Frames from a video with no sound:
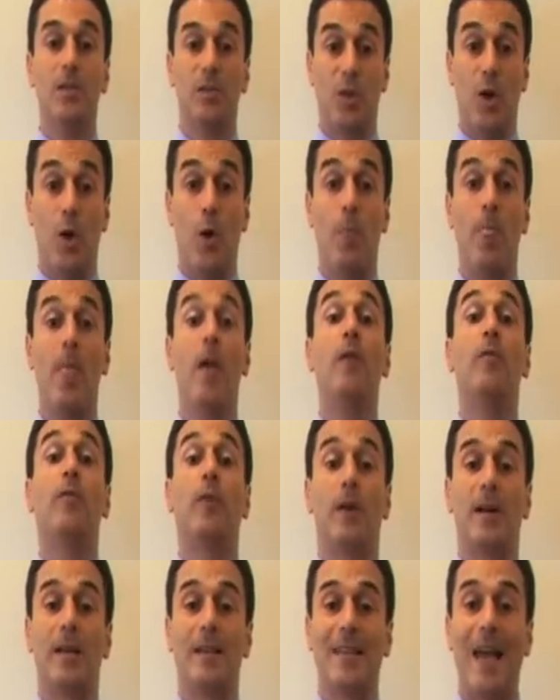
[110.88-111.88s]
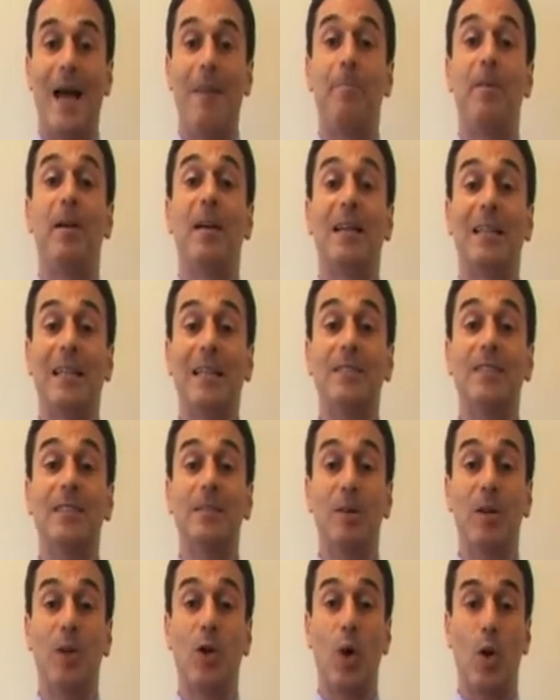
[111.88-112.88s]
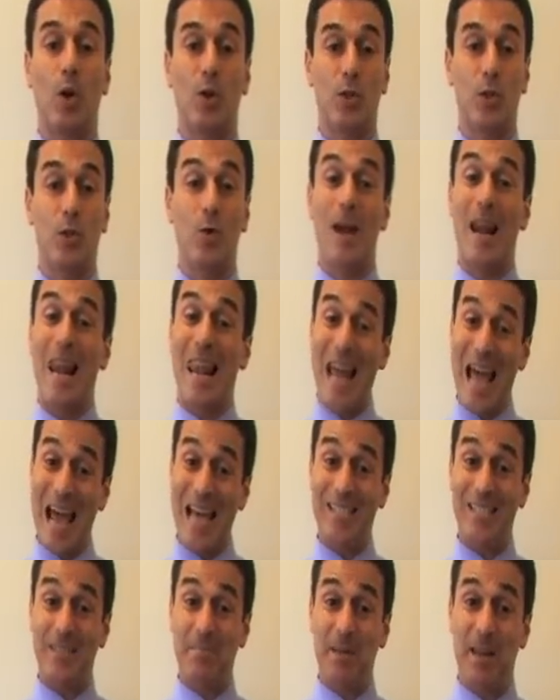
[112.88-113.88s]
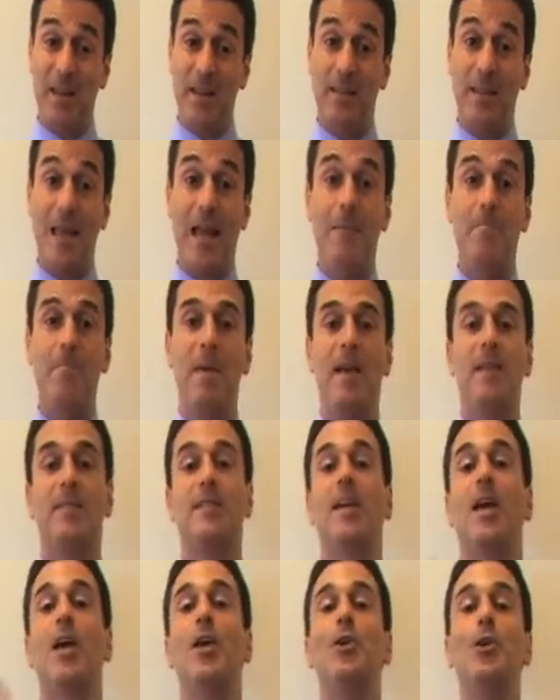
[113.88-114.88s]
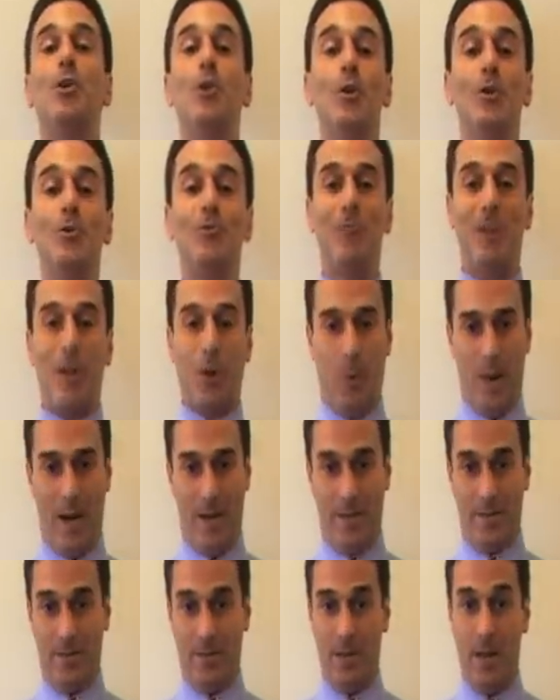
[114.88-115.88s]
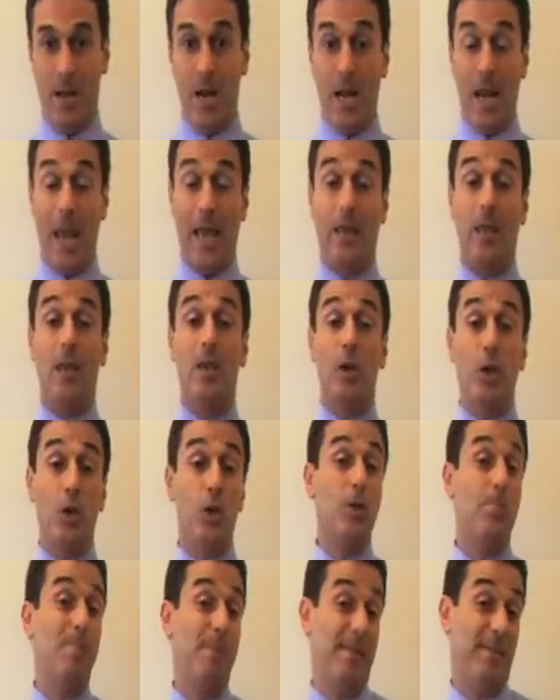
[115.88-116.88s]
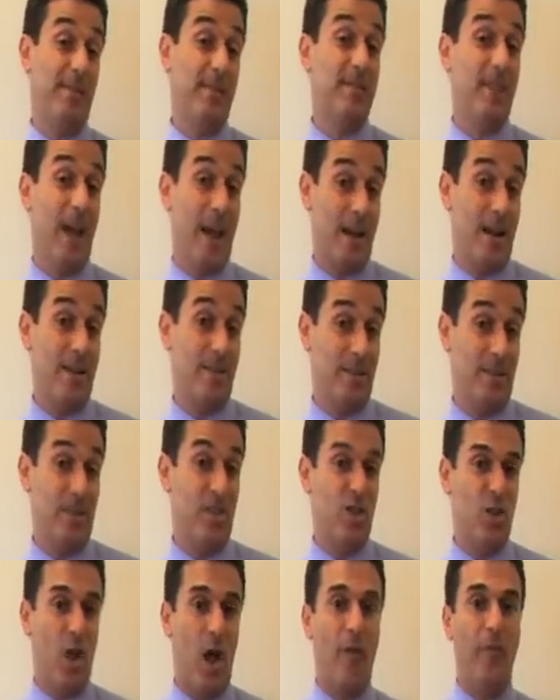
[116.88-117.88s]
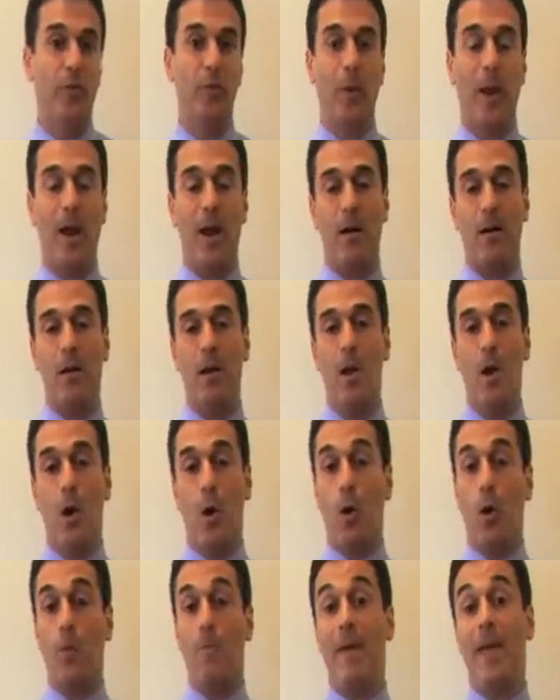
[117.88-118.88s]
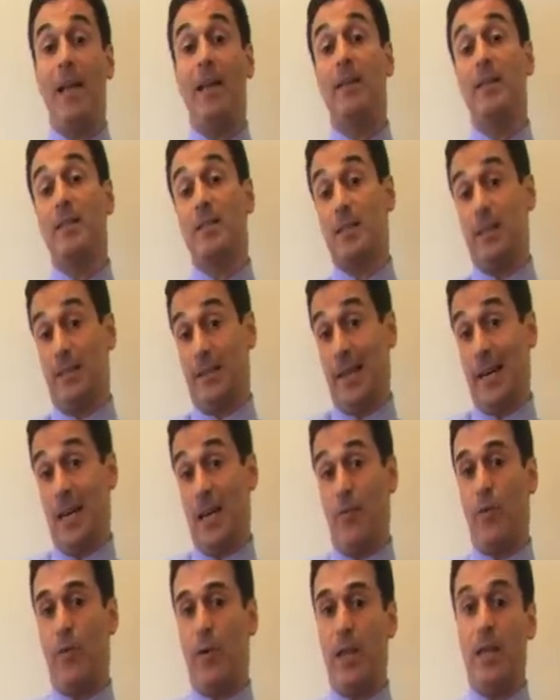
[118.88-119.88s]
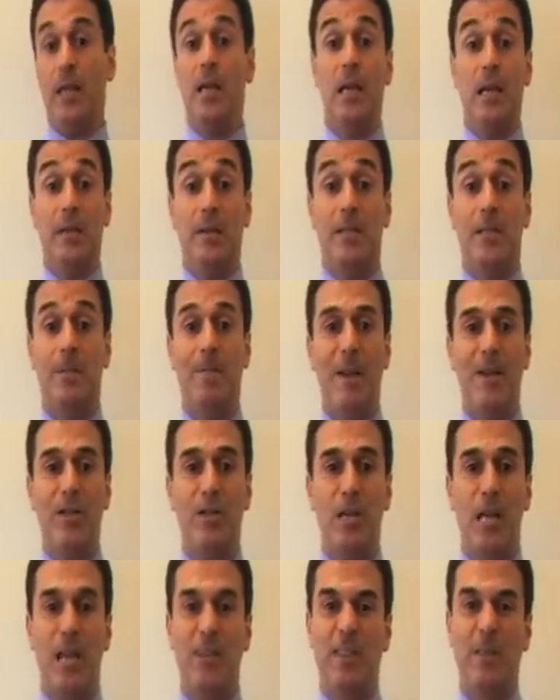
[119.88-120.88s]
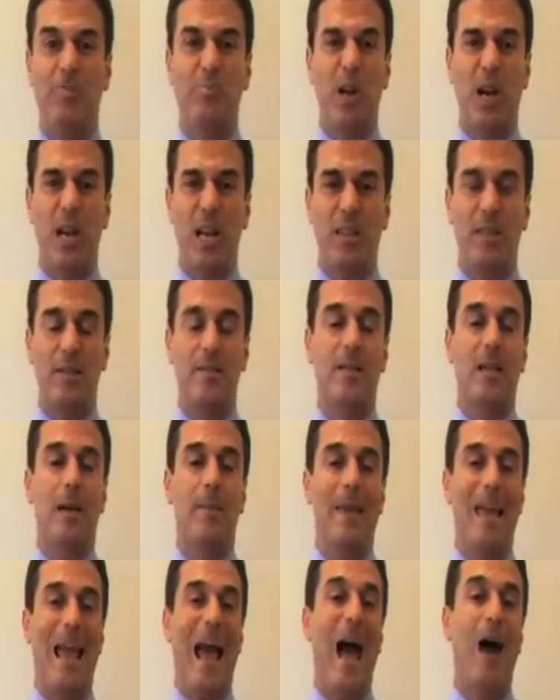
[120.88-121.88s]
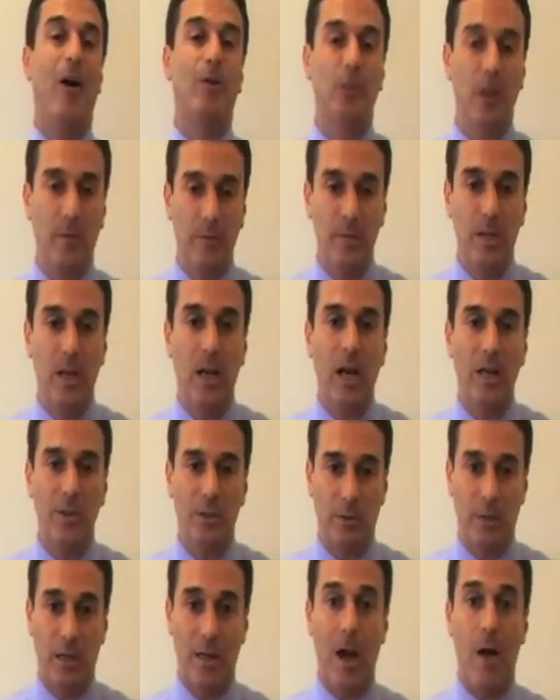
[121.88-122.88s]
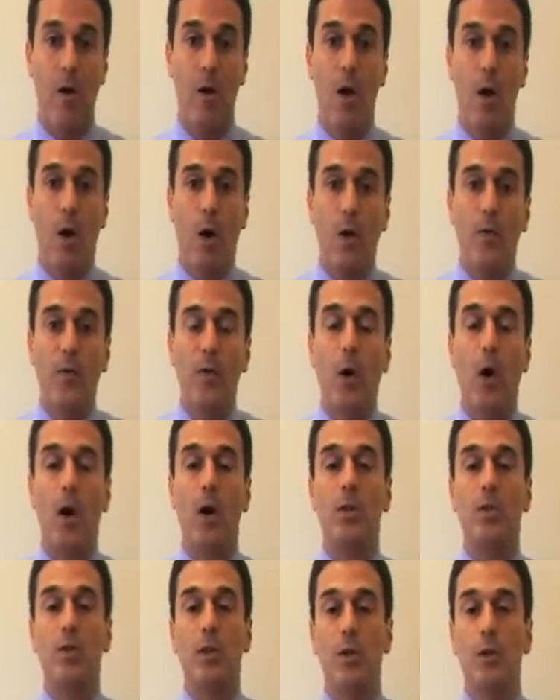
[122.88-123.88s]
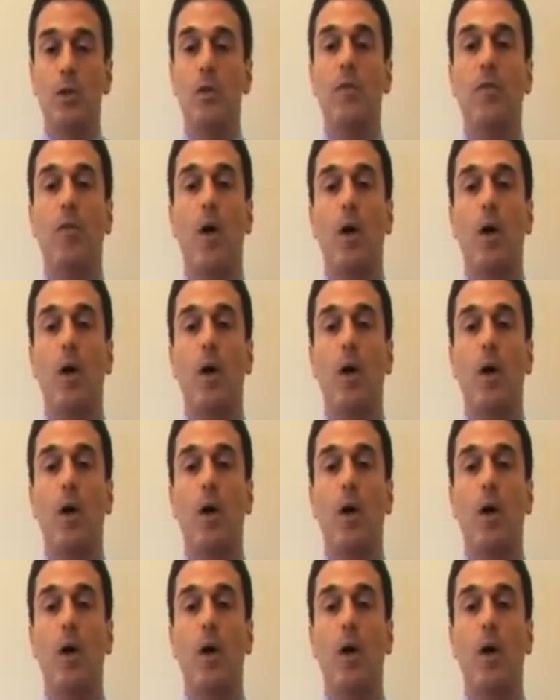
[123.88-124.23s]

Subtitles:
So, for example, a customer calls you last minute and makes a huge request. Like, could you please design us this software or make this delivery, especially if the product is coming out of the country. Now, of course, you